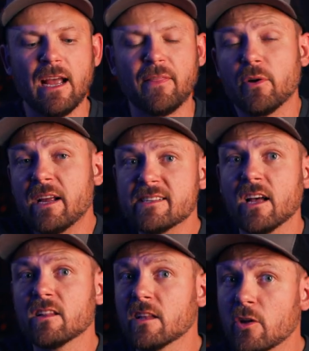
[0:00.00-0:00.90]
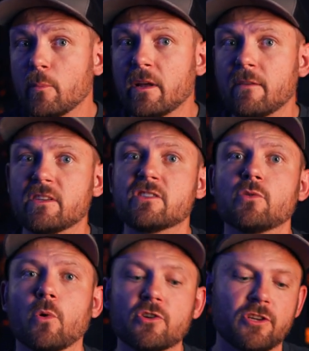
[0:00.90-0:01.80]
and there is a little bit of
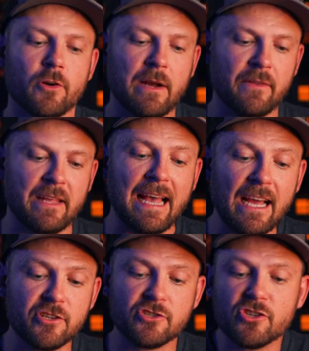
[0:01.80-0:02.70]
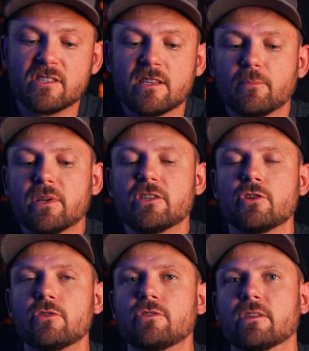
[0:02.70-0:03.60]
distortion around the edges just simply
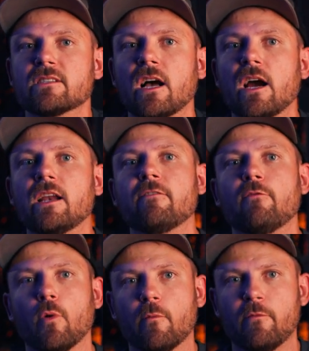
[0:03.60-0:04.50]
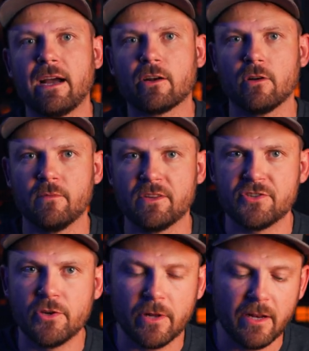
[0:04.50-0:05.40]
due to the tiny form factor of
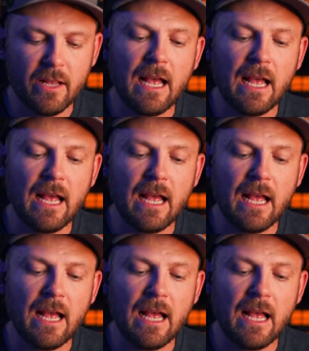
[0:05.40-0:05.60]
this unit.